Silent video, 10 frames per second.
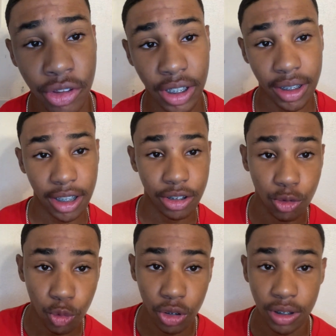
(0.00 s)
thing that
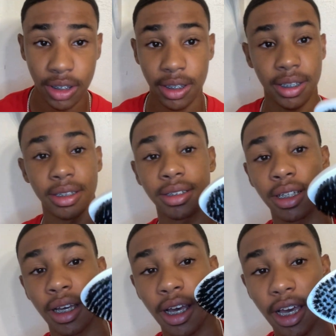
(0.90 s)
you will need is
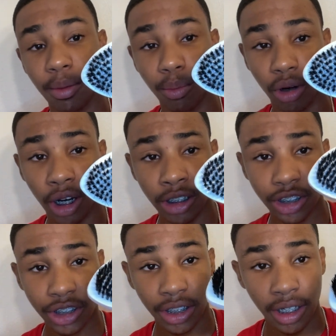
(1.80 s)
a
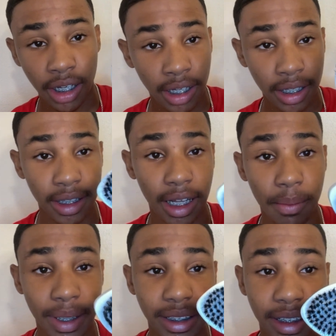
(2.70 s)
brush
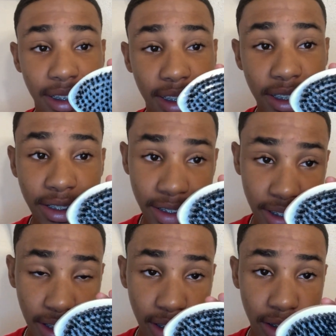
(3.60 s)
that makes it
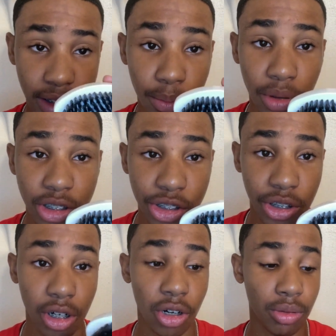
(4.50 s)
easy to brush your
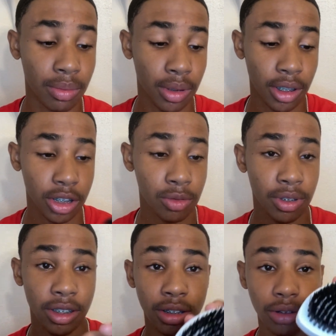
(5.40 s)
comb. So with
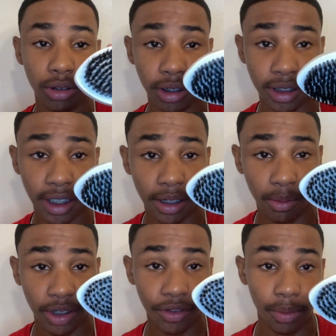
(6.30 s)
this 2/16
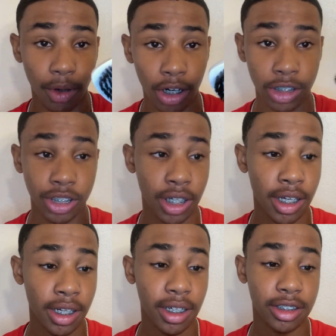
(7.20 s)
wavy brush,
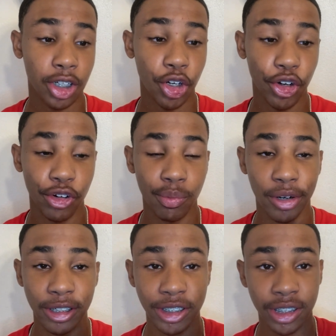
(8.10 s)
it's a curved
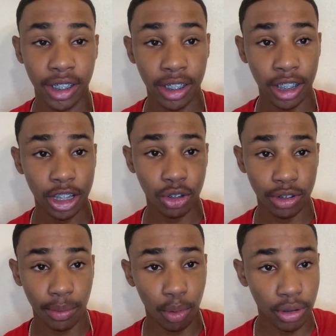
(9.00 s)
brush. So
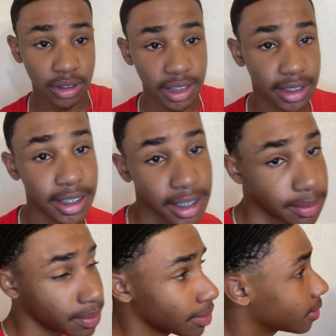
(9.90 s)
with the pointy tip,